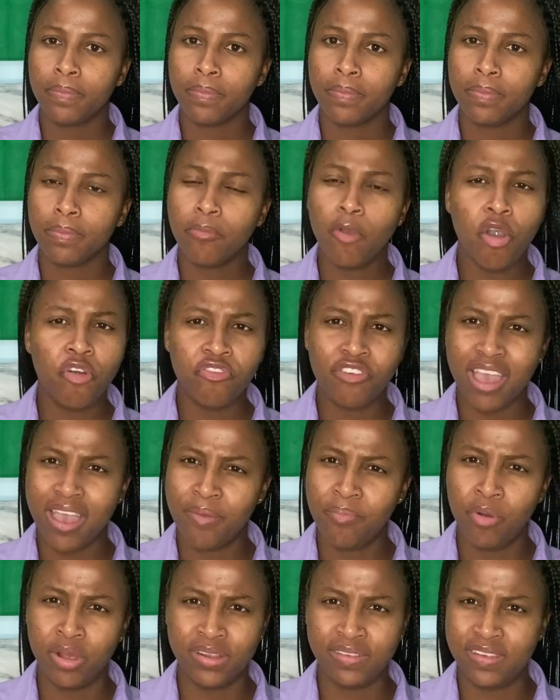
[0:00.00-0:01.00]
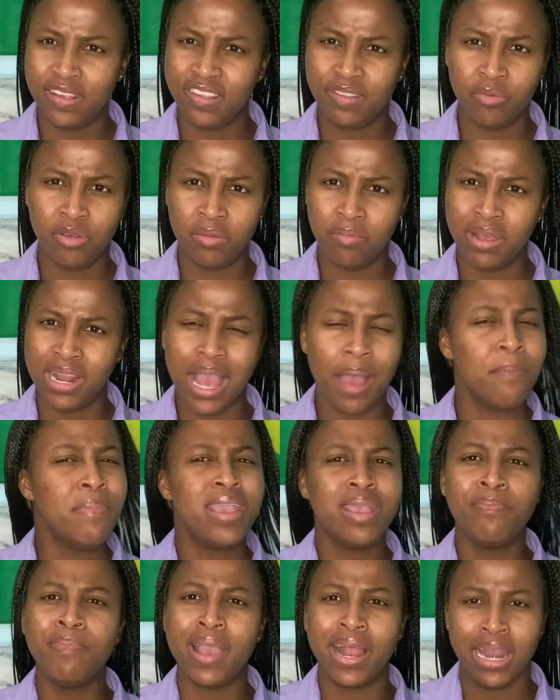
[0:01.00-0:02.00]
About 5 months, 6 months belly. A big
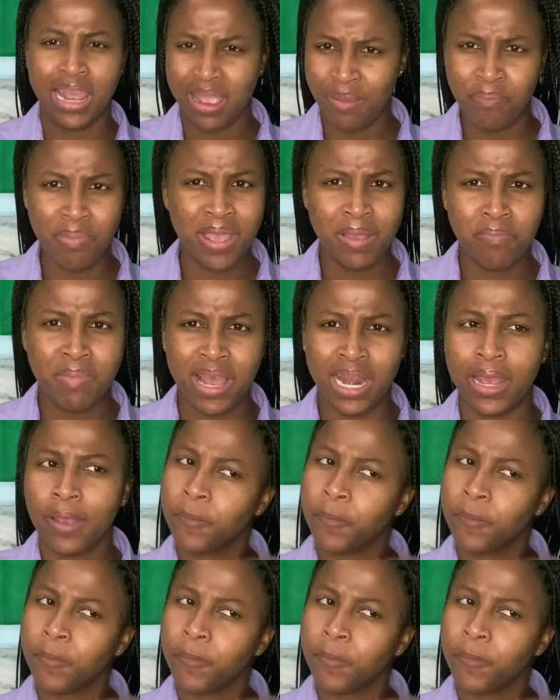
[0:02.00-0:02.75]
belly, big belly.